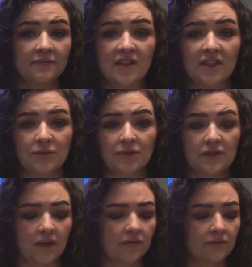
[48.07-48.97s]
This one's
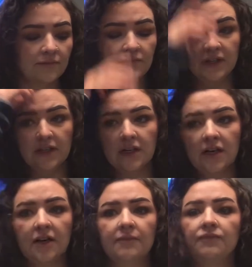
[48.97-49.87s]
tough.
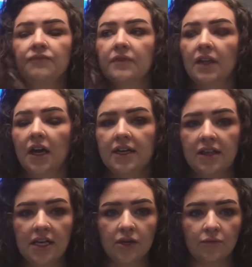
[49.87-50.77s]
Um, I
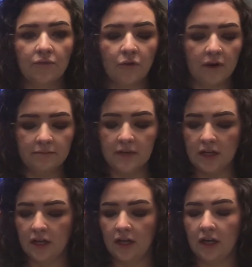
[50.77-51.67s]
think for
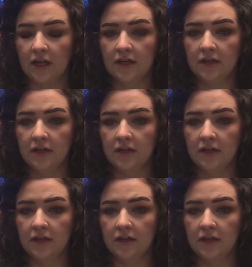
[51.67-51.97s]
me,